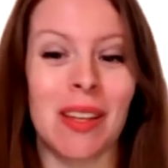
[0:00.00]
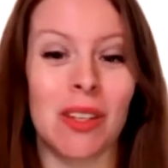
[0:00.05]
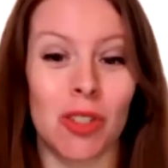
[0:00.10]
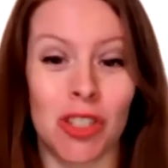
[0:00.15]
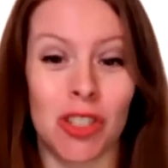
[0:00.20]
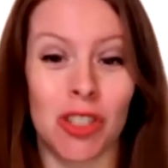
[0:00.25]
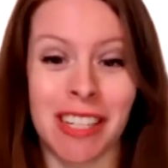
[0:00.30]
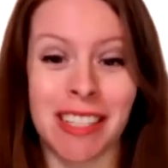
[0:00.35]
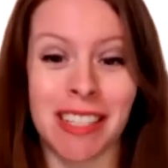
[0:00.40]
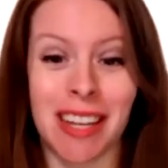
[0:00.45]

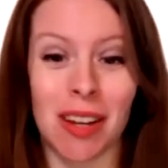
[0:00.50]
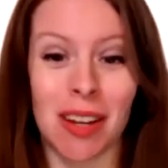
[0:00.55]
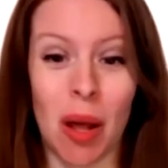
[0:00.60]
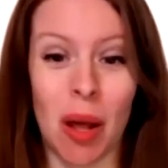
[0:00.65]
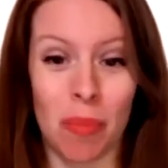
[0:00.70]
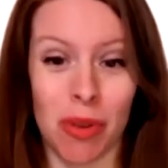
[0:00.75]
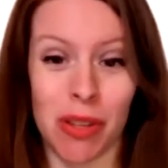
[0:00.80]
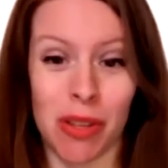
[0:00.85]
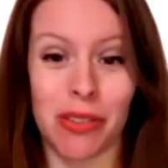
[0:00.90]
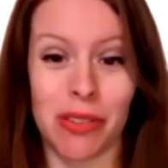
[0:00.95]
So check us out
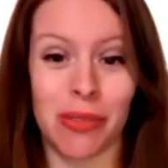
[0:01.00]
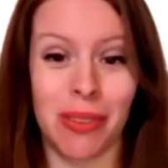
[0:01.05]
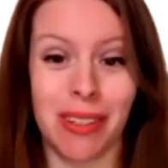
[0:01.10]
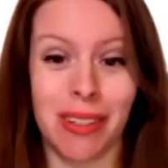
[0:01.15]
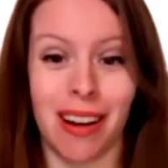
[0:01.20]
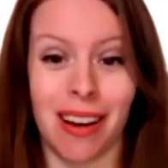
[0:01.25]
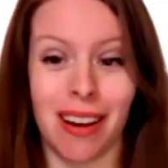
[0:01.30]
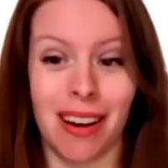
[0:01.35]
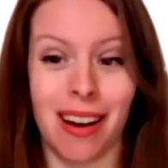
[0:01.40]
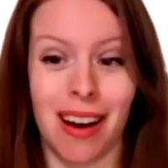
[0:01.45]
at
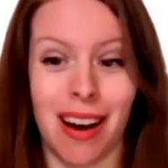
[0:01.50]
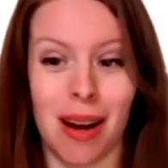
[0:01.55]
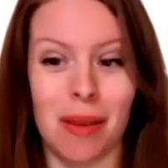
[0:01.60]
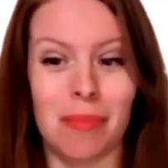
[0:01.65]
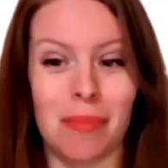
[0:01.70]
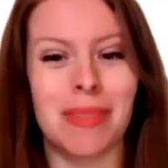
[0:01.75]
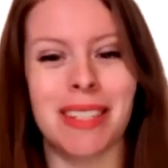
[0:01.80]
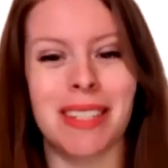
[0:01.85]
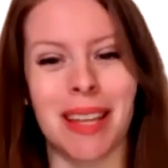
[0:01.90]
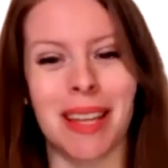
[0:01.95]

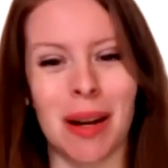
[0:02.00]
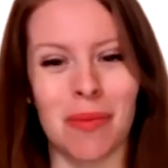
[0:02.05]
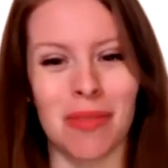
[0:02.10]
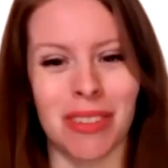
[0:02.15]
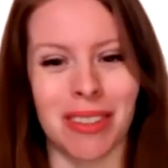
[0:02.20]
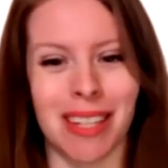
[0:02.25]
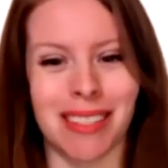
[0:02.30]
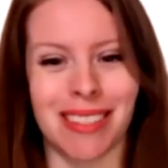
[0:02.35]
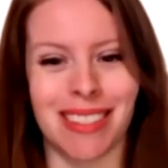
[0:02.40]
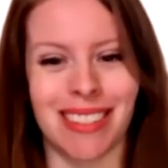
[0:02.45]
musicfully.com to sign up
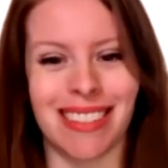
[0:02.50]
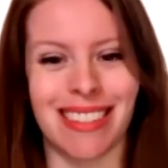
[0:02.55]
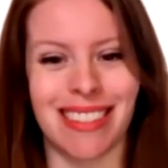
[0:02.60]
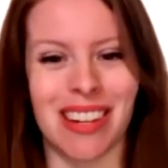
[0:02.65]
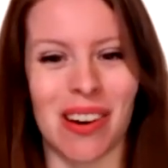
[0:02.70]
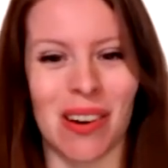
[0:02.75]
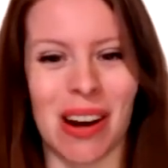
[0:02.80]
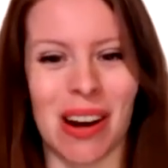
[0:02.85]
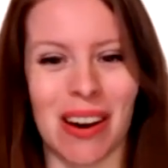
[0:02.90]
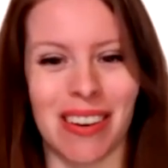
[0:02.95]
for lessons
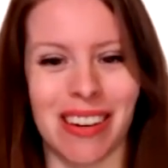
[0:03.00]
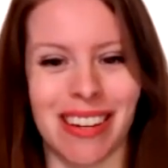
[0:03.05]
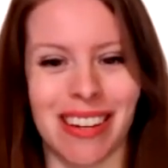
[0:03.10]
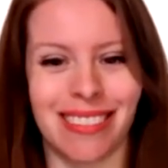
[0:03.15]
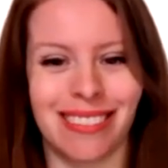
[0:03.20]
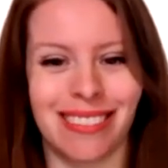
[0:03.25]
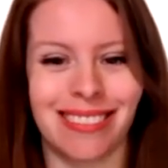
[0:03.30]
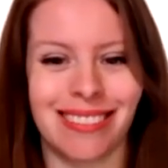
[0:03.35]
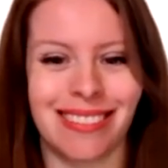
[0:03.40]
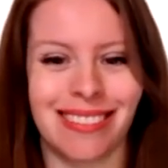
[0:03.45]
in your
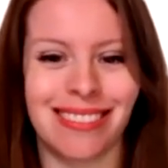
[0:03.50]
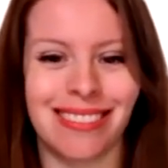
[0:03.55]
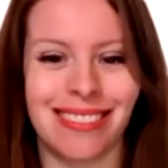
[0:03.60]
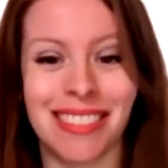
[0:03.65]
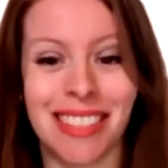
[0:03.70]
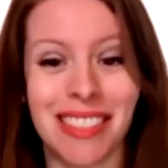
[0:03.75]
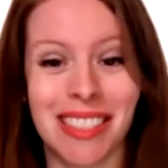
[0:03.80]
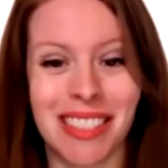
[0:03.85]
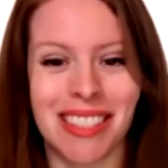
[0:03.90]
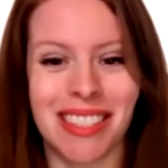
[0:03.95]
area.
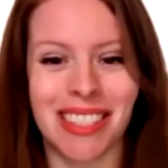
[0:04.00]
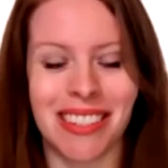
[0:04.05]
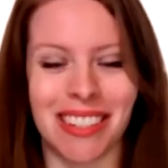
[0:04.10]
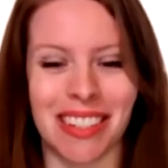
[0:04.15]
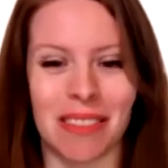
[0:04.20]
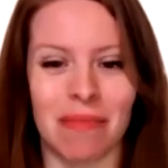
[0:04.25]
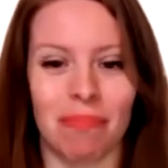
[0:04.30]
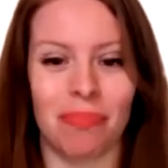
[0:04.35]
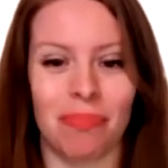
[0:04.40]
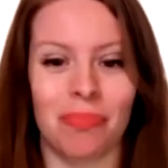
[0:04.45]
Let's get
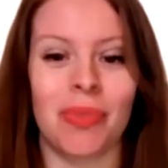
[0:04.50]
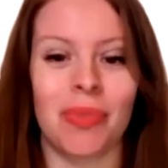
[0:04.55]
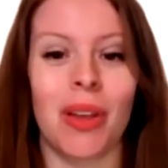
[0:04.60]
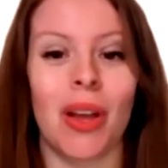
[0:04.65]
started.